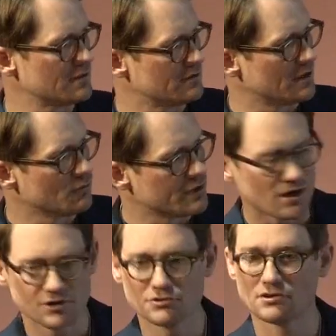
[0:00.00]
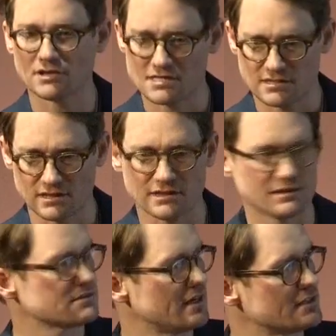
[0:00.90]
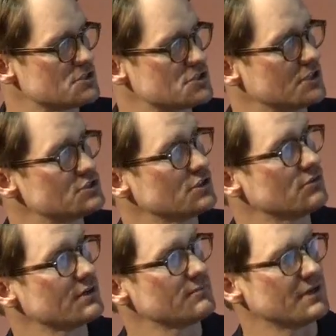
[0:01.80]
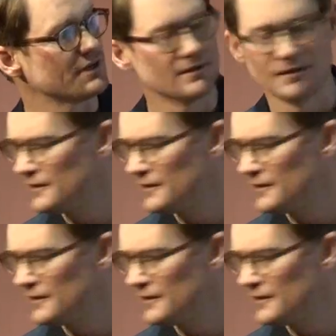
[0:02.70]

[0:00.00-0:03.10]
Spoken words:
and we are utilizing it, and the tide is changing quite a bit.